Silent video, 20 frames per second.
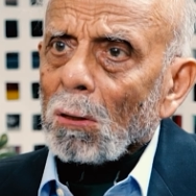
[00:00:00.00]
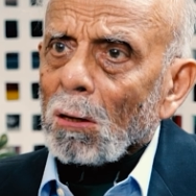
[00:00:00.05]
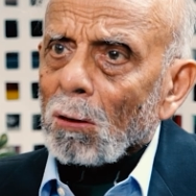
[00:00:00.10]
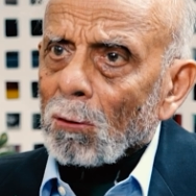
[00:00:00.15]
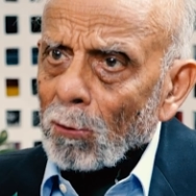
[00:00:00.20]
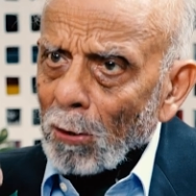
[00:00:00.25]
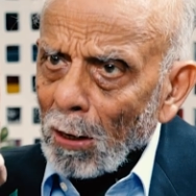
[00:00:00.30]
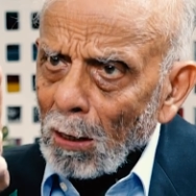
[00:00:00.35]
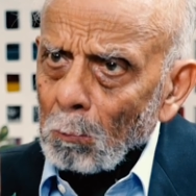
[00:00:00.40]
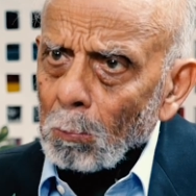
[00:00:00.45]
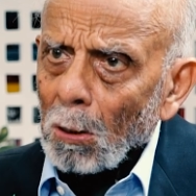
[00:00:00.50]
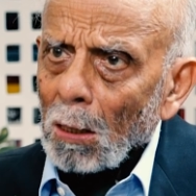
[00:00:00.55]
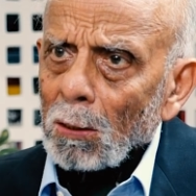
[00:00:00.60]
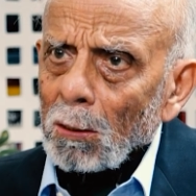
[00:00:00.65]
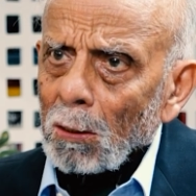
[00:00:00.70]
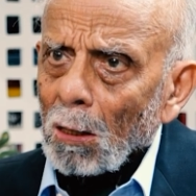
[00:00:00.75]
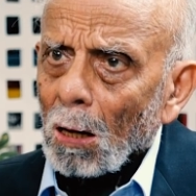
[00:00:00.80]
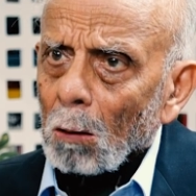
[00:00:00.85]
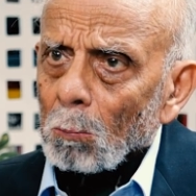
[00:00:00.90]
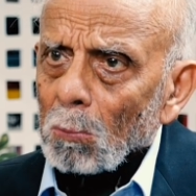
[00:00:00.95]
been trained by
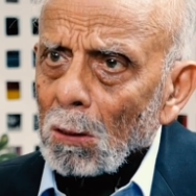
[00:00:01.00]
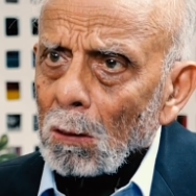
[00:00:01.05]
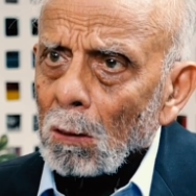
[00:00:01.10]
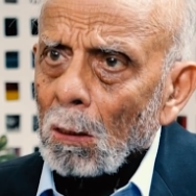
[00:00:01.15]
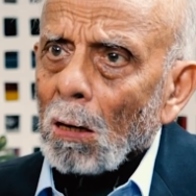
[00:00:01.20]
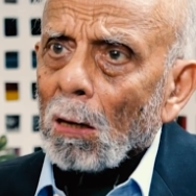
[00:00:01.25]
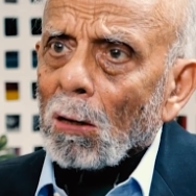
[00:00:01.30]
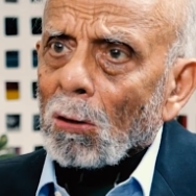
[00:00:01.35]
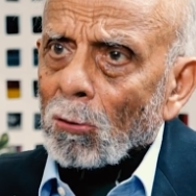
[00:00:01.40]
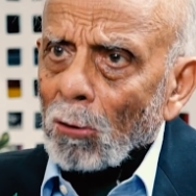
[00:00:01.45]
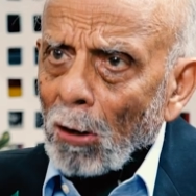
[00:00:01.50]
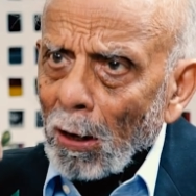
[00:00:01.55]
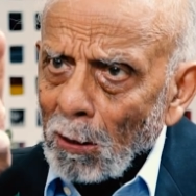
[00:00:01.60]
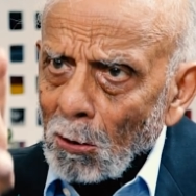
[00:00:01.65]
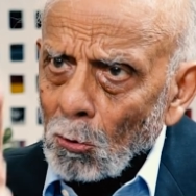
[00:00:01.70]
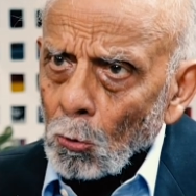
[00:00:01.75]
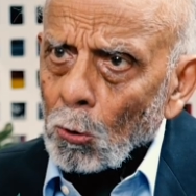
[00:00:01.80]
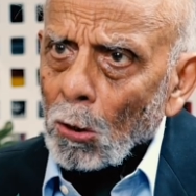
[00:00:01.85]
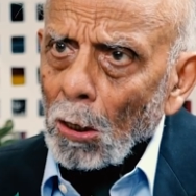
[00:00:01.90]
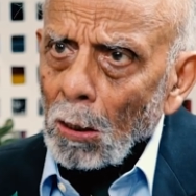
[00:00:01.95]
the army, trained
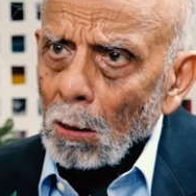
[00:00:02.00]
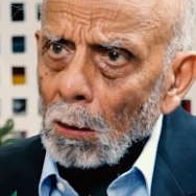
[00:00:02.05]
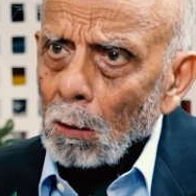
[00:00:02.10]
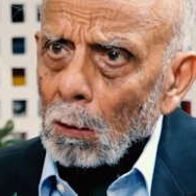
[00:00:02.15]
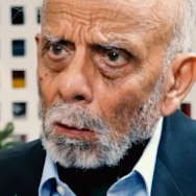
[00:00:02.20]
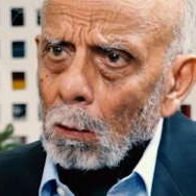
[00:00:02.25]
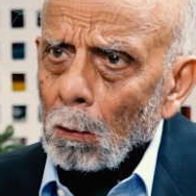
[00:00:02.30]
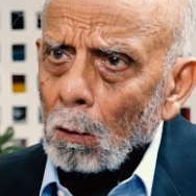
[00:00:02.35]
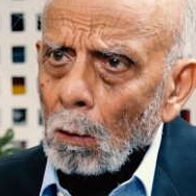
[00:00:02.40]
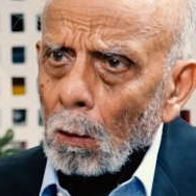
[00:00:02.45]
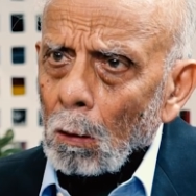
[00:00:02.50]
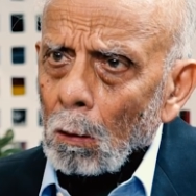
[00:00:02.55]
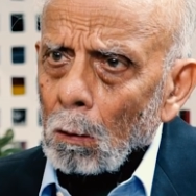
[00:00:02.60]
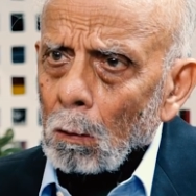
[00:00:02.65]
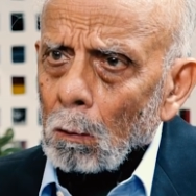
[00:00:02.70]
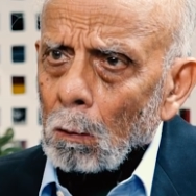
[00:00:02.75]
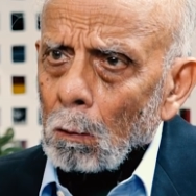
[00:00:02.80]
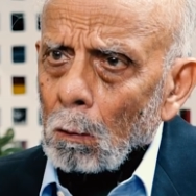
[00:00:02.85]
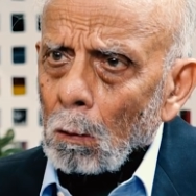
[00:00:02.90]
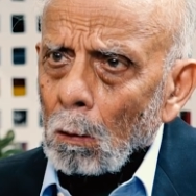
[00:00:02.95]
to kill,
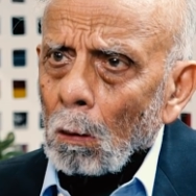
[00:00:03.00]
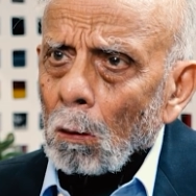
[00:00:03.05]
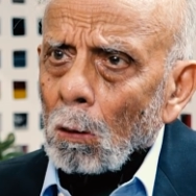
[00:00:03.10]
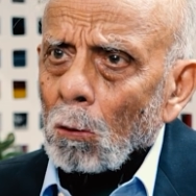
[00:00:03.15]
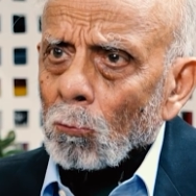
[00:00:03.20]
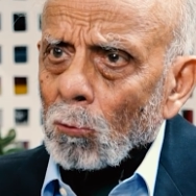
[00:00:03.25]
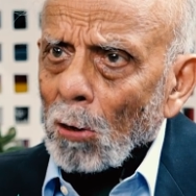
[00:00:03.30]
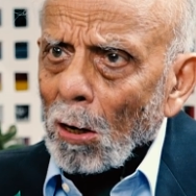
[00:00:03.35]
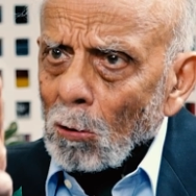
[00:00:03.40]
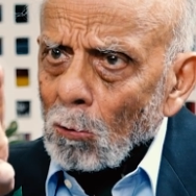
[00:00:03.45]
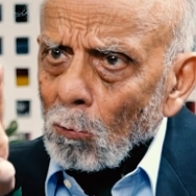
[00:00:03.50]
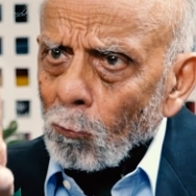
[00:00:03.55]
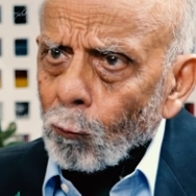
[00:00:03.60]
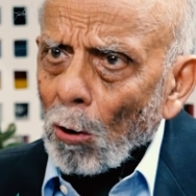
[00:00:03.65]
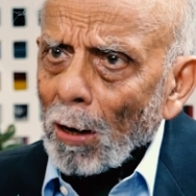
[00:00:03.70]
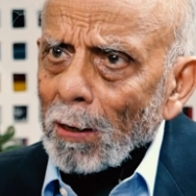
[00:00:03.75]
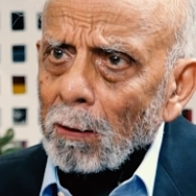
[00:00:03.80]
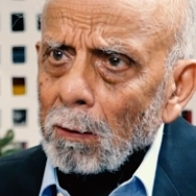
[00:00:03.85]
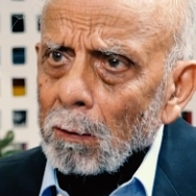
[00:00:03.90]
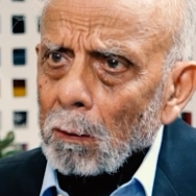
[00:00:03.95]
trained to
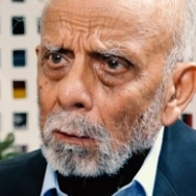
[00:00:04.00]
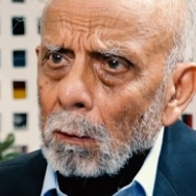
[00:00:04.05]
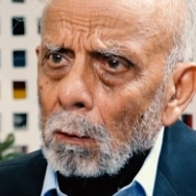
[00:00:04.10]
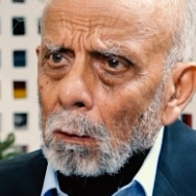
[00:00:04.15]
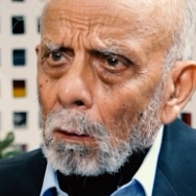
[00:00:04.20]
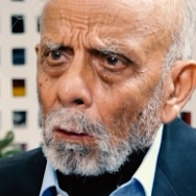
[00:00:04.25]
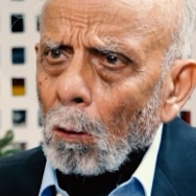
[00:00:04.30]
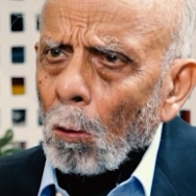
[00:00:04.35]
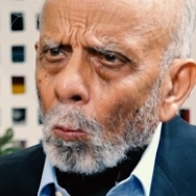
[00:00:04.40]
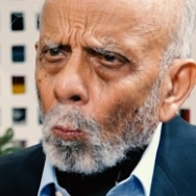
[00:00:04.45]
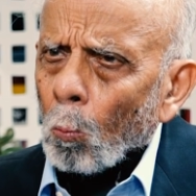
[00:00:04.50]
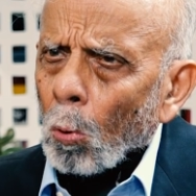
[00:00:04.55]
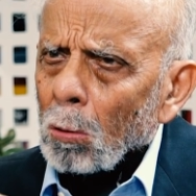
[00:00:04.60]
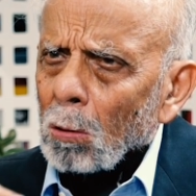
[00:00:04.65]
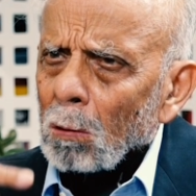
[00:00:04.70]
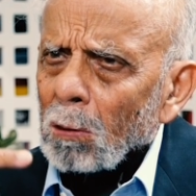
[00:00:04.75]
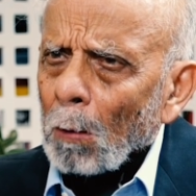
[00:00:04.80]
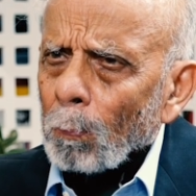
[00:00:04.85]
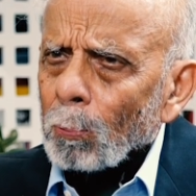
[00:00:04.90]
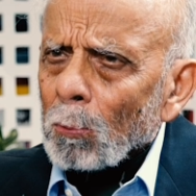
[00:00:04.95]
fight. What
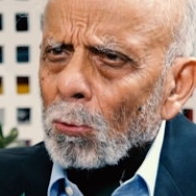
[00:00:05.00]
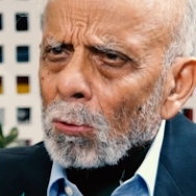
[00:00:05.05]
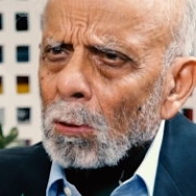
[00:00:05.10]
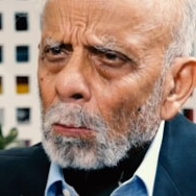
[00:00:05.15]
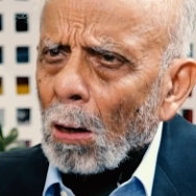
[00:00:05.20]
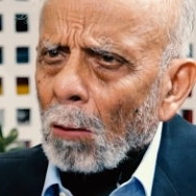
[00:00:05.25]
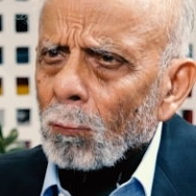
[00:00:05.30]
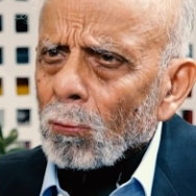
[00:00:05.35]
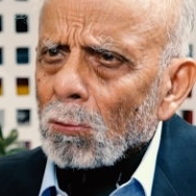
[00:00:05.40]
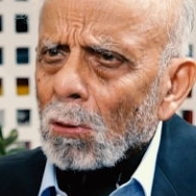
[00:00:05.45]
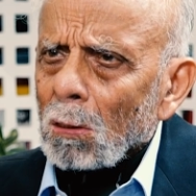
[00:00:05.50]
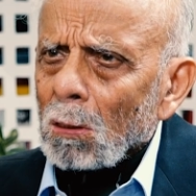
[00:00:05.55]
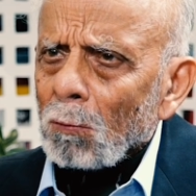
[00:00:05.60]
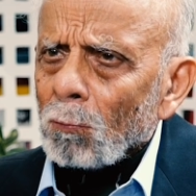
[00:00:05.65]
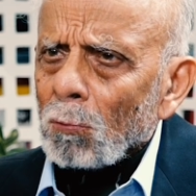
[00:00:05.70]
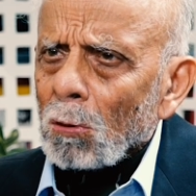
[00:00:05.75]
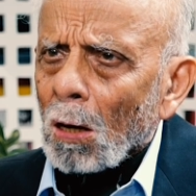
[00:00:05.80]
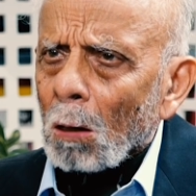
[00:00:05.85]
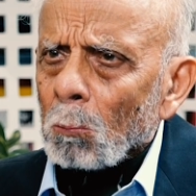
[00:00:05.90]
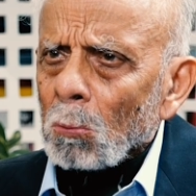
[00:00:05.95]
will happen to them after they leave
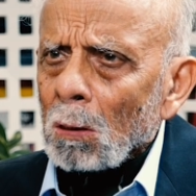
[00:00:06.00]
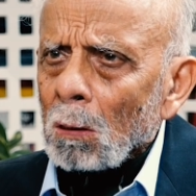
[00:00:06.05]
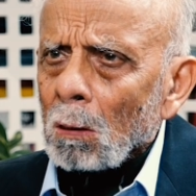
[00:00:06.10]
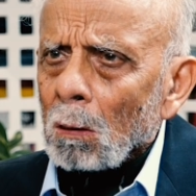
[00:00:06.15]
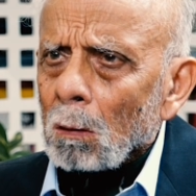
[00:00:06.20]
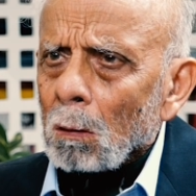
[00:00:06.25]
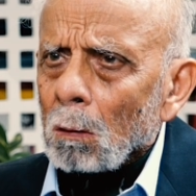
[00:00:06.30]
the army?